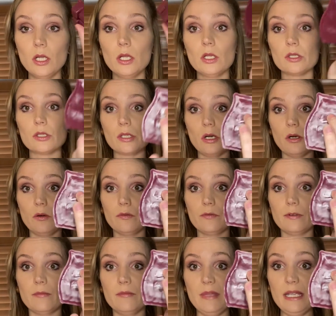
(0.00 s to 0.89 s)
So
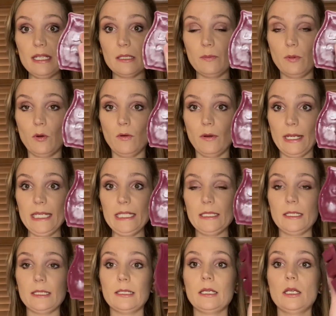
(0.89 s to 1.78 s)
from this
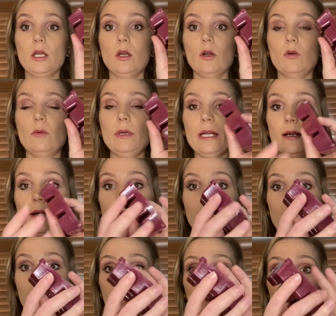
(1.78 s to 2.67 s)
point, we are able